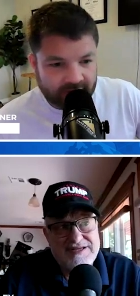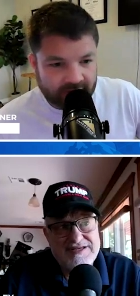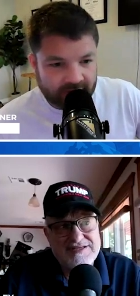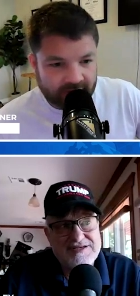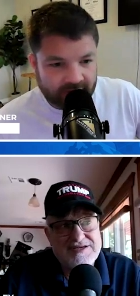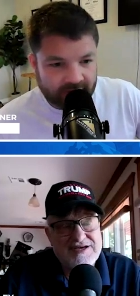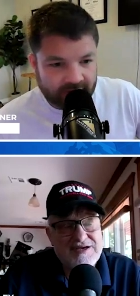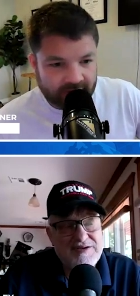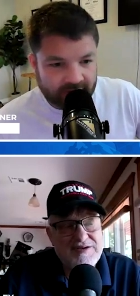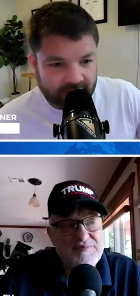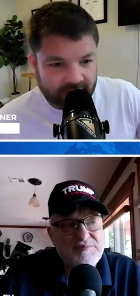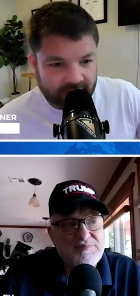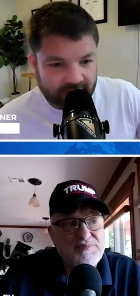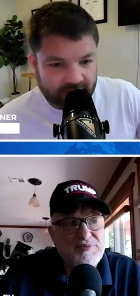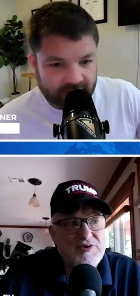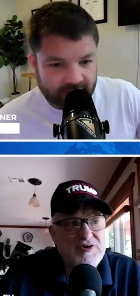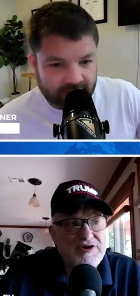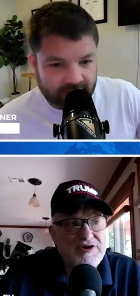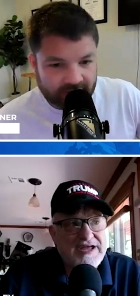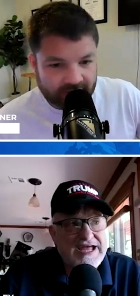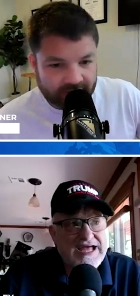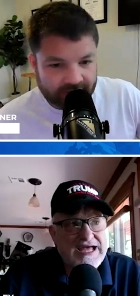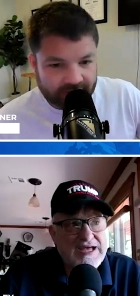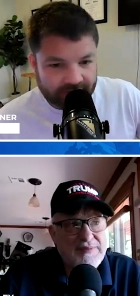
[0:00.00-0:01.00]
Speaker 1: income
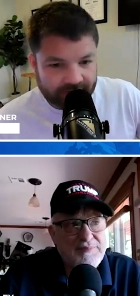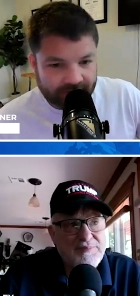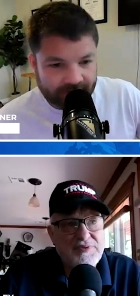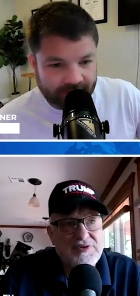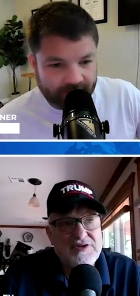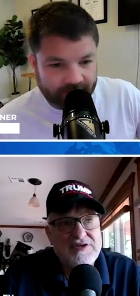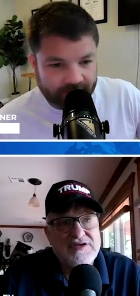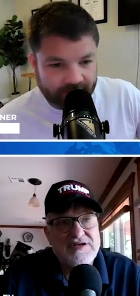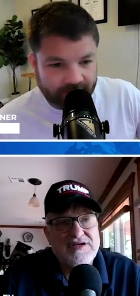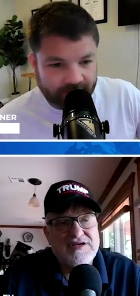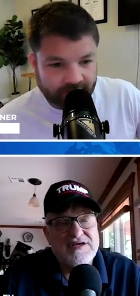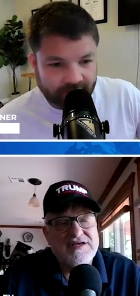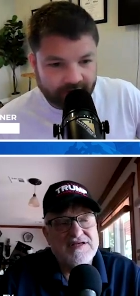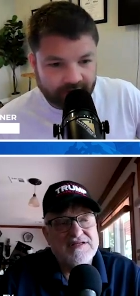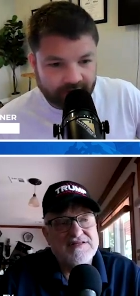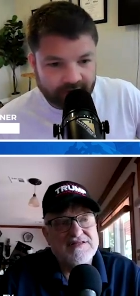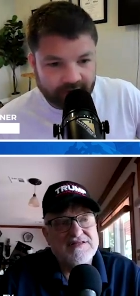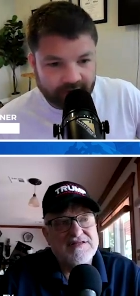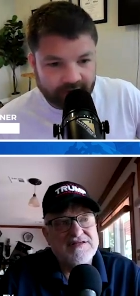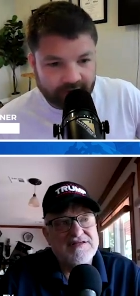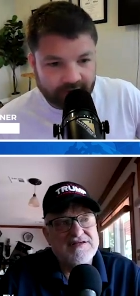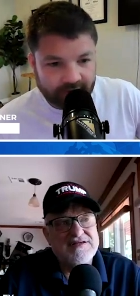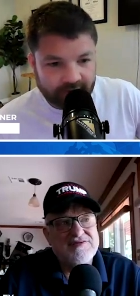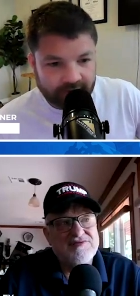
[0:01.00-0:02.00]
per capita at,
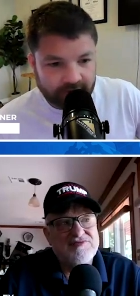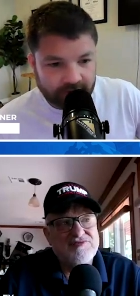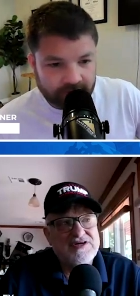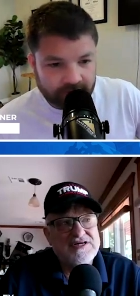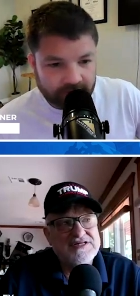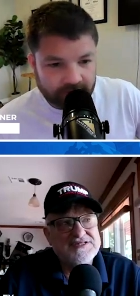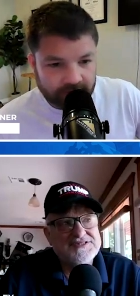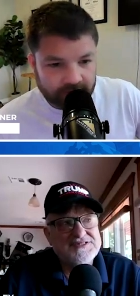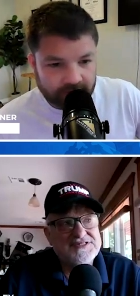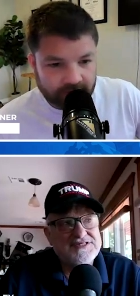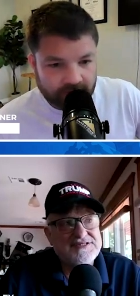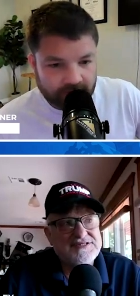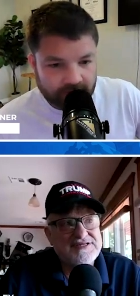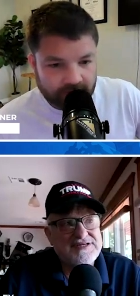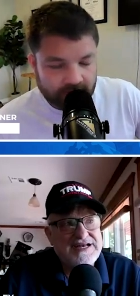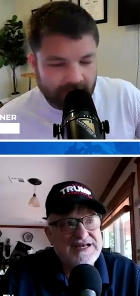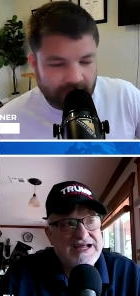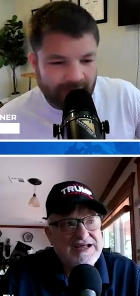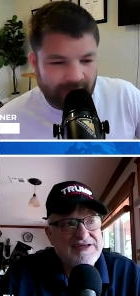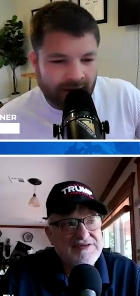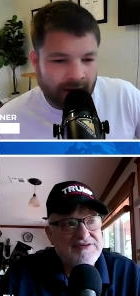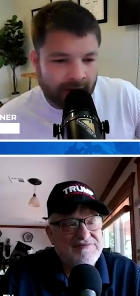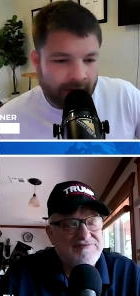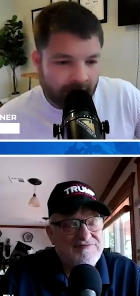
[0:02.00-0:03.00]
in Russia to
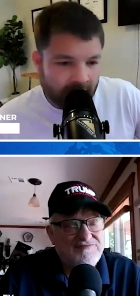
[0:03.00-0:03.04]
now the